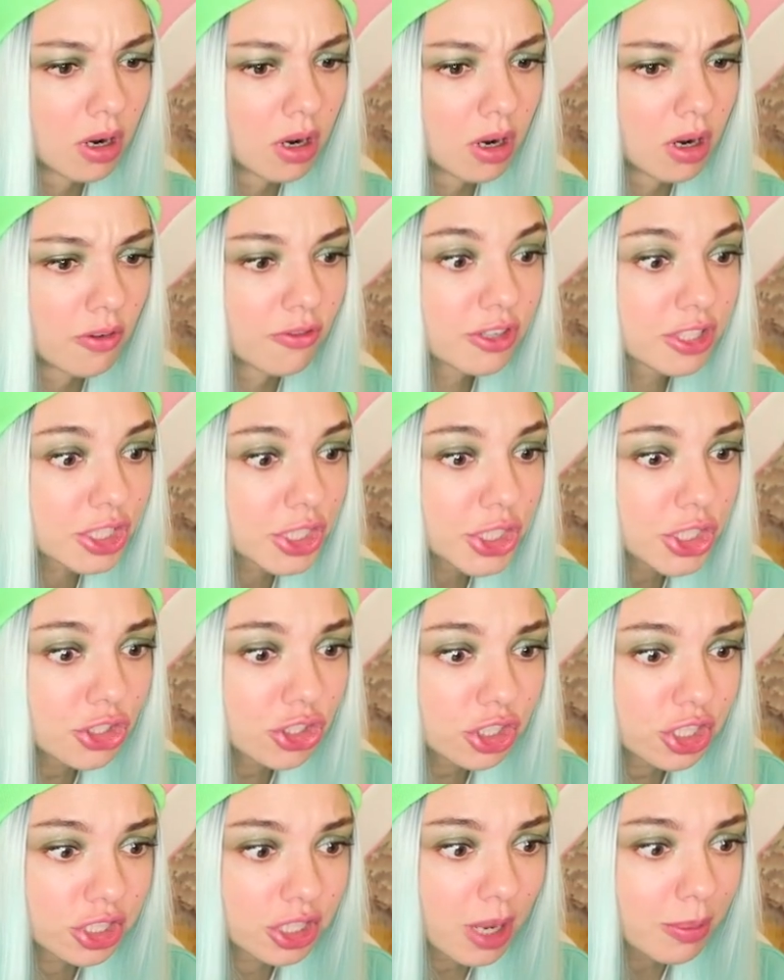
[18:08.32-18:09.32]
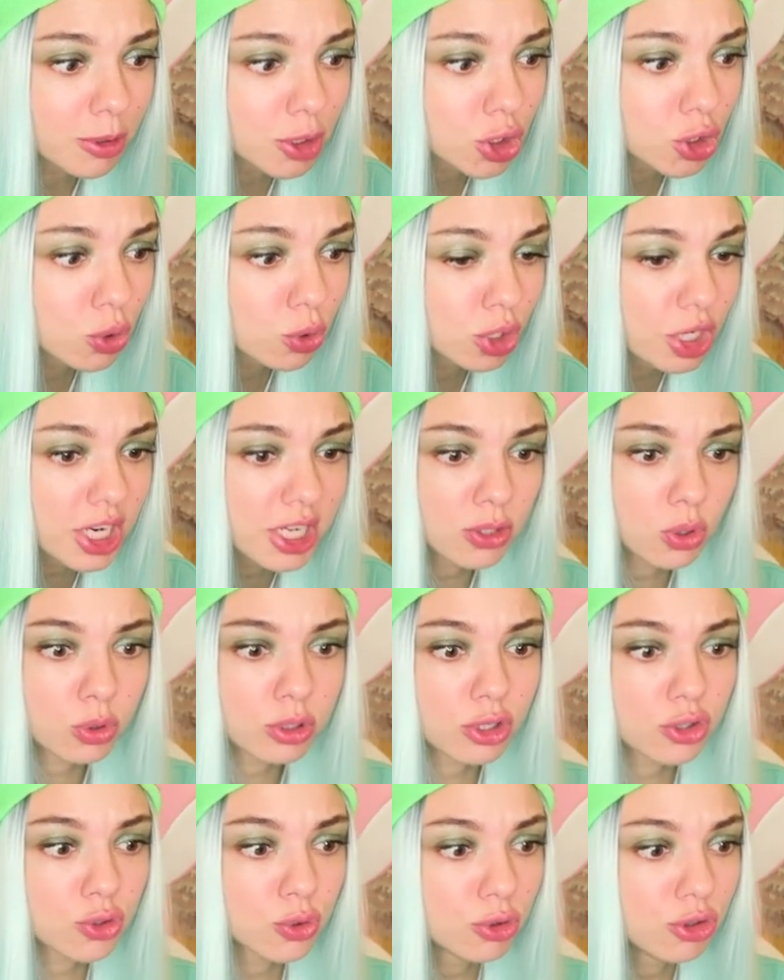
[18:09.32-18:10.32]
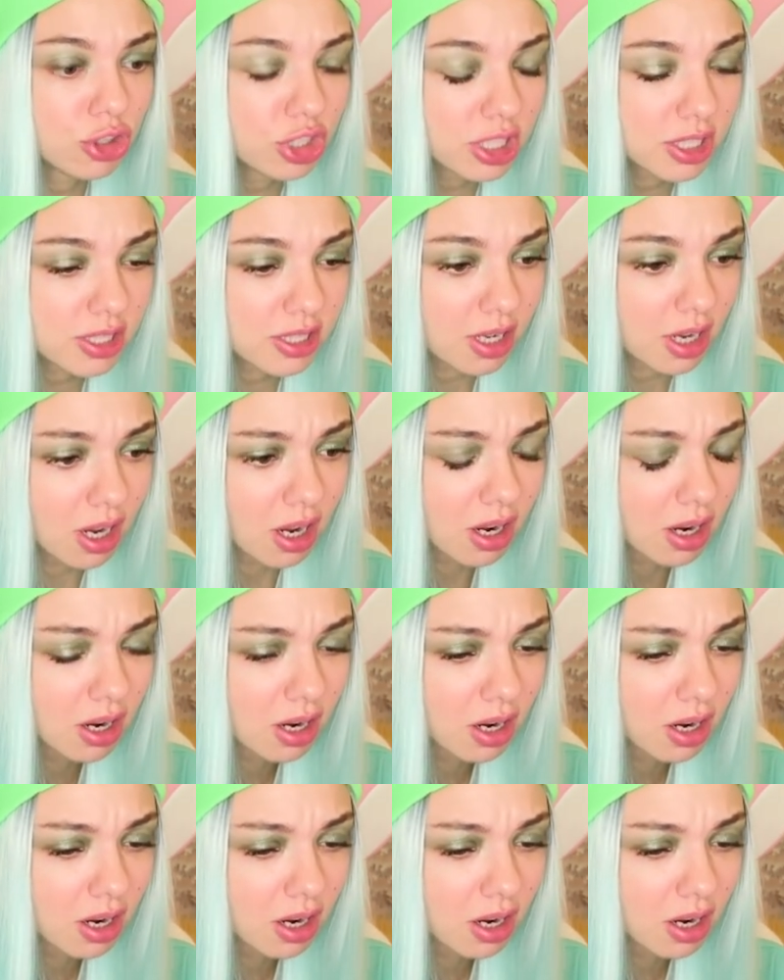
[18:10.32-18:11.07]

Can you hear that knocking sound inside there?